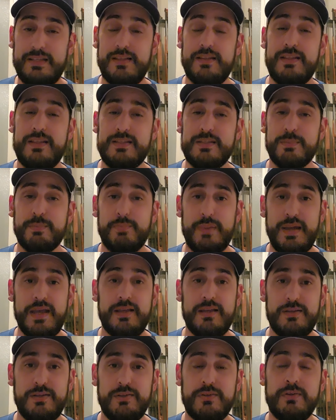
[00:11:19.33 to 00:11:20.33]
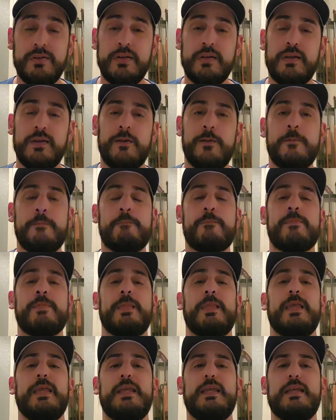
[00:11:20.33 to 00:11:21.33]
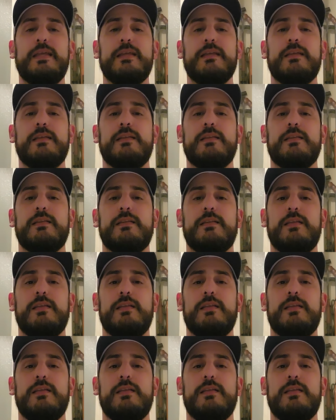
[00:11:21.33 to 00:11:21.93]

He's a bad dude, and